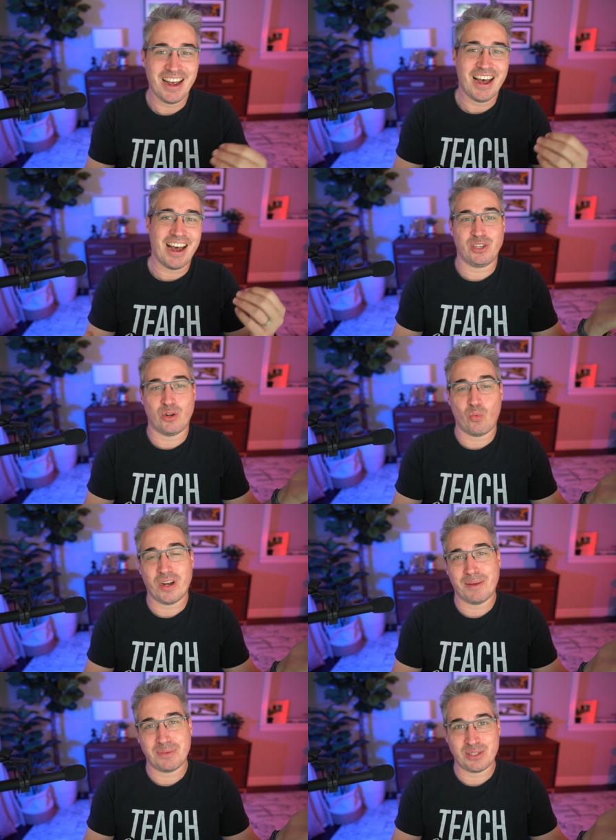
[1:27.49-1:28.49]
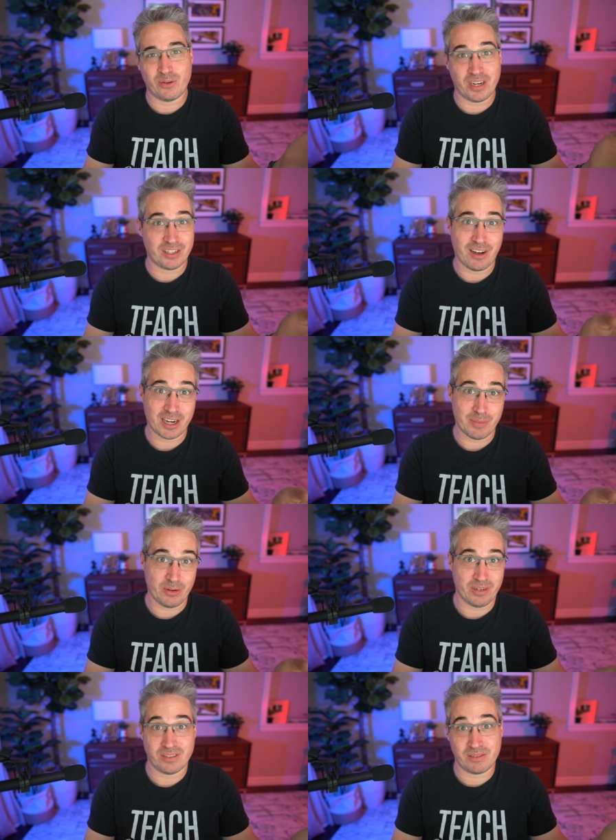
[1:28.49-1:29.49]
So, you know, one episode I talk
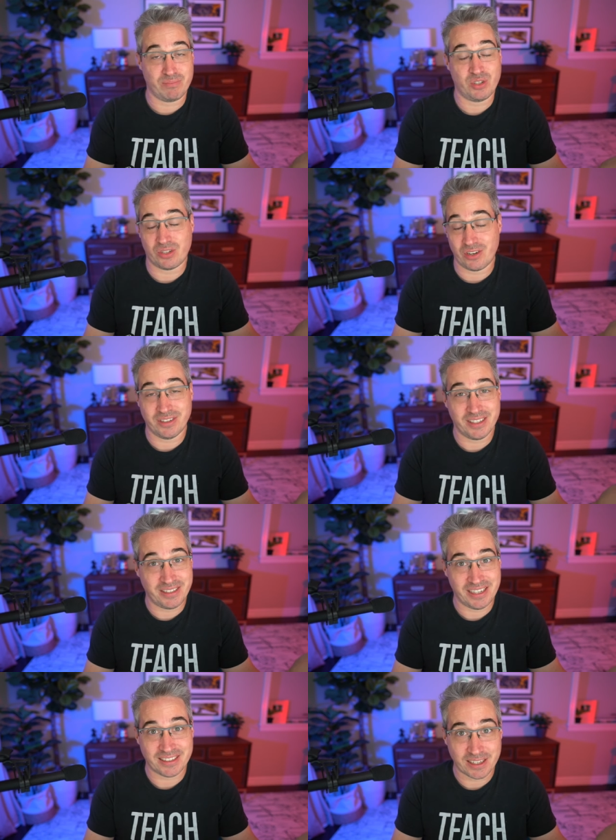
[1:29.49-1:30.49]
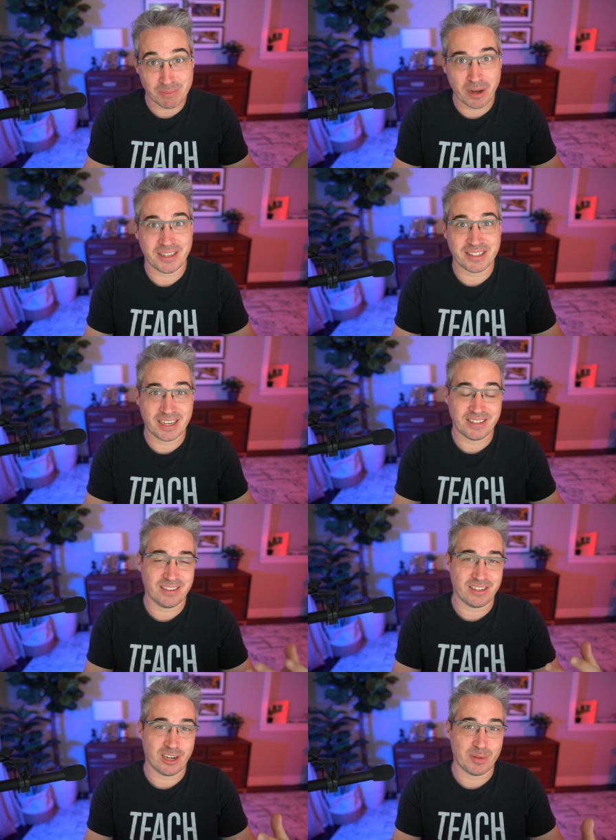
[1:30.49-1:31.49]
about, it's just called the CSS mindset,
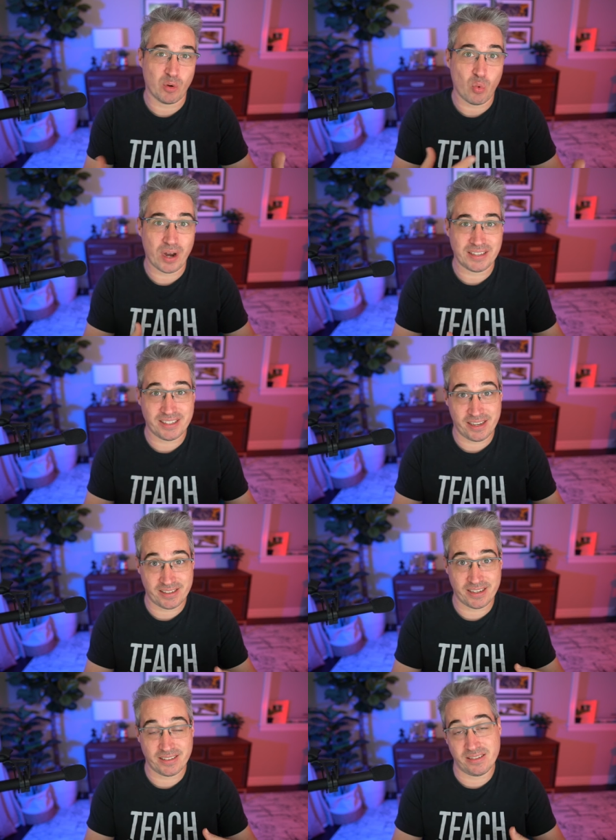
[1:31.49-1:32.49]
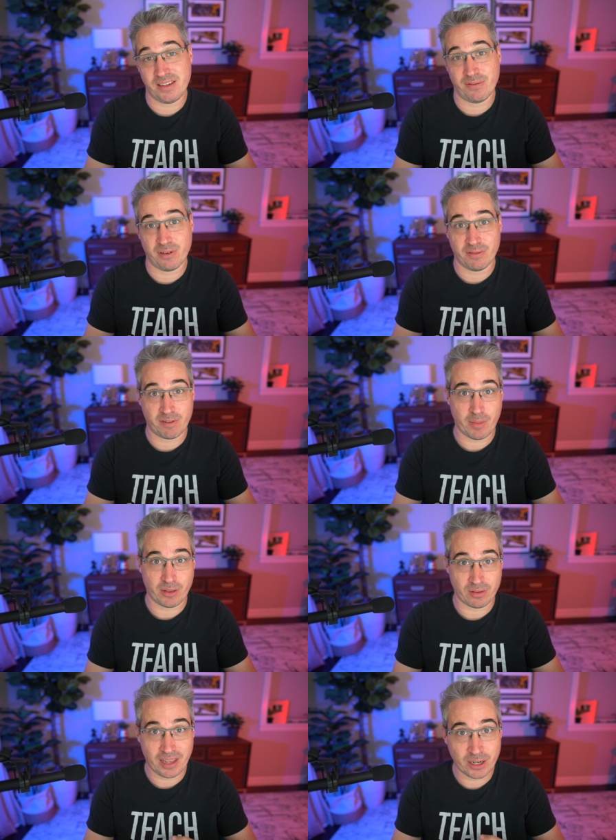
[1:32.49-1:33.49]
and I talk about why CSS is different from
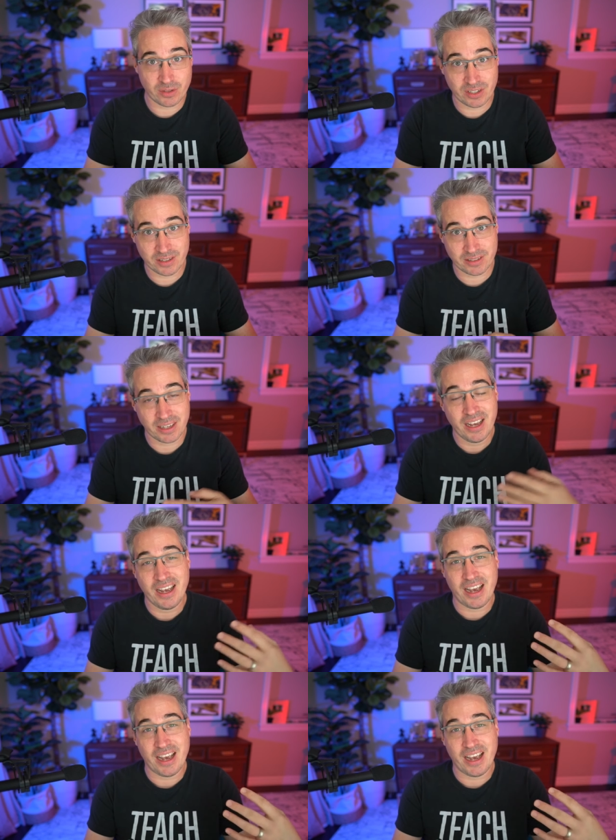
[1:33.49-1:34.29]
other languages.